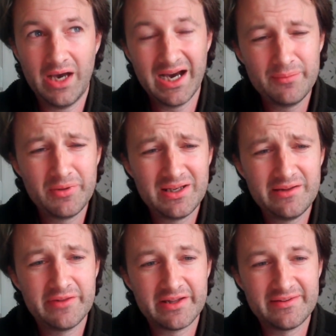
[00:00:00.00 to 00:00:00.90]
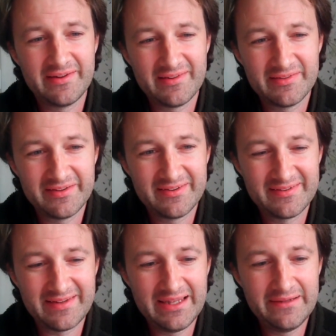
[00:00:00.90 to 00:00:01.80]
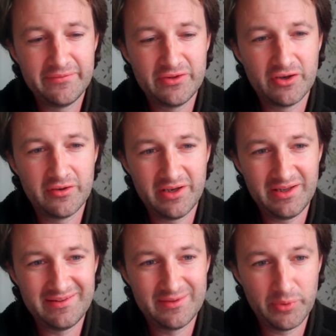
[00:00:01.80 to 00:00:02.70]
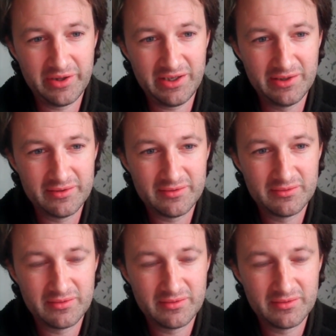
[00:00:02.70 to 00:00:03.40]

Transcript: I believe that the, the Savior is within.